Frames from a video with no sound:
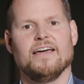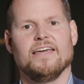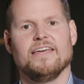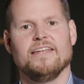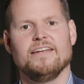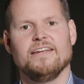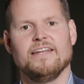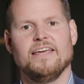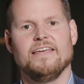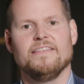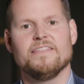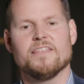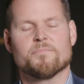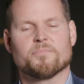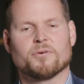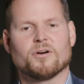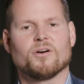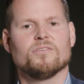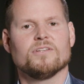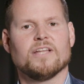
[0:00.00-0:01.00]
in the
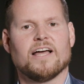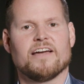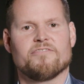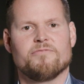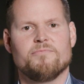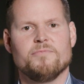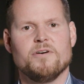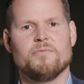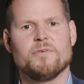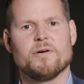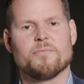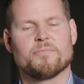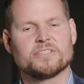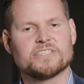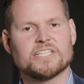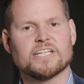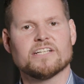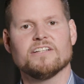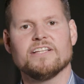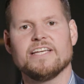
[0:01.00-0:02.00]
pro-life movement,
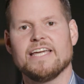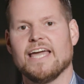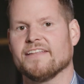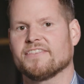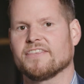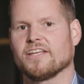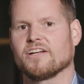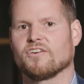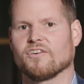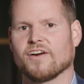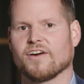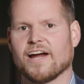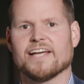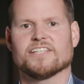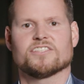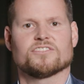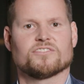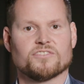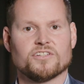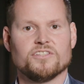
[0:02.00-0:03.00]
particularly at the
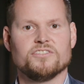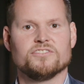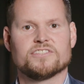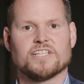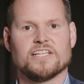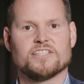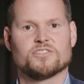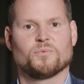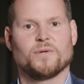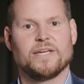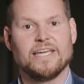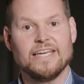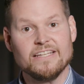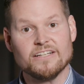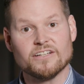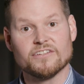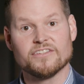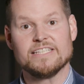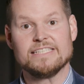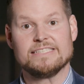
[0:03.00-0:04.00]
grassroots as we
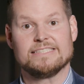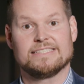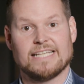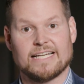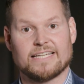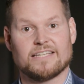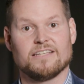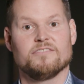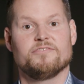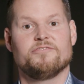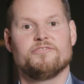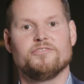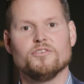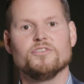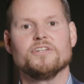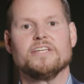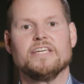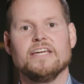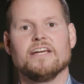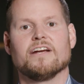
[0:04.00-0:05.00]
enter this second
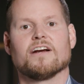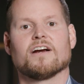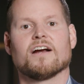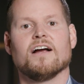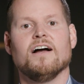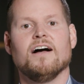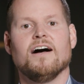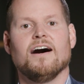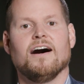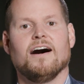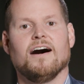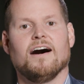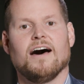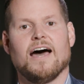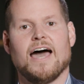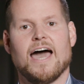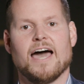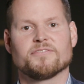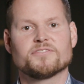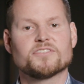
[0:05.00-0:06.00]
full year
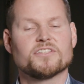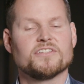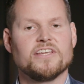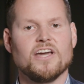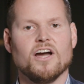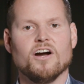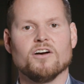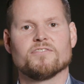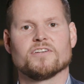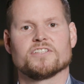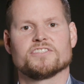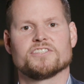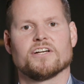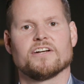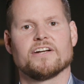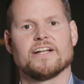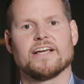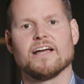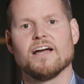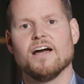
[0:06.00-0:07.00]
after the
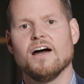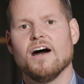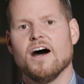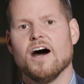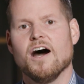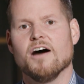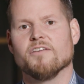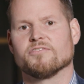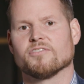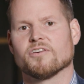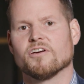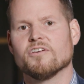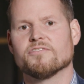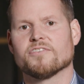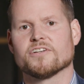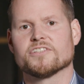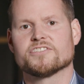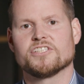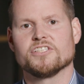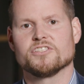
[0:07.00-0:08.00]
overturning of Roe
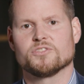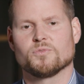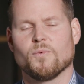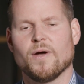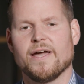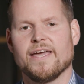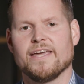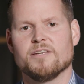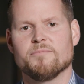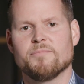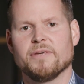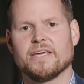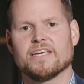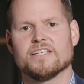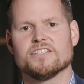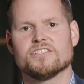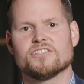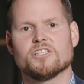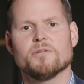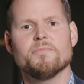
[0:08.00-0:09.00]
versus Wade.
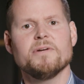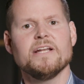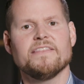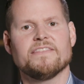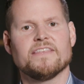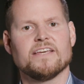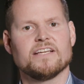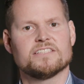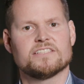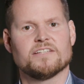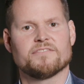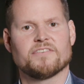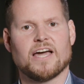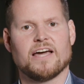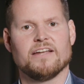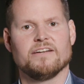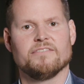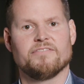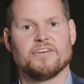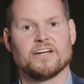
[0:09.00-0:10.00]
Because so many things have
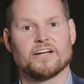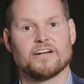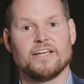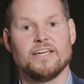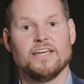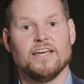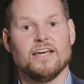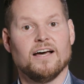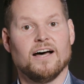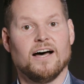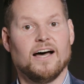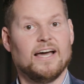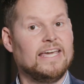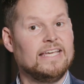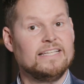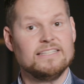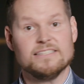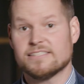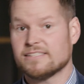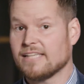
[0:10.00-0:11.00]
gotten very
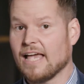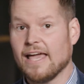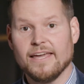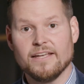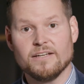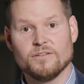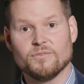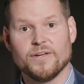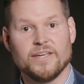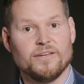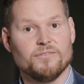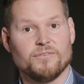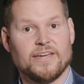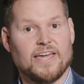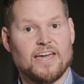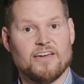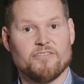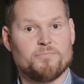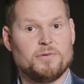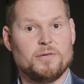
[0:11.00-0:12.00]
insane. We
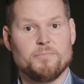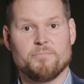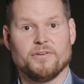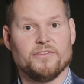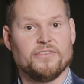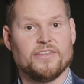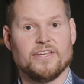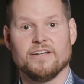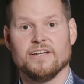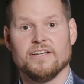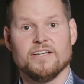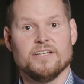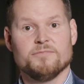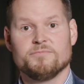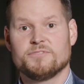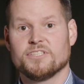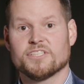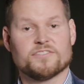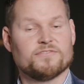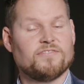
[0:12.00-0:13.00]
have people that
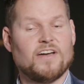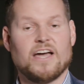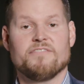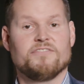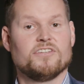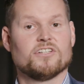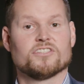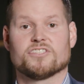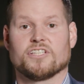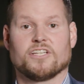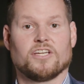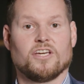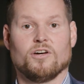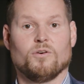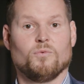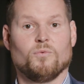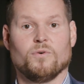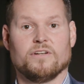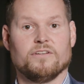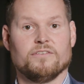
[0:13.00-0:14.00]
just 5 years ago
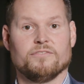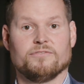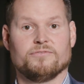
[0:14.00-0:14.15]
would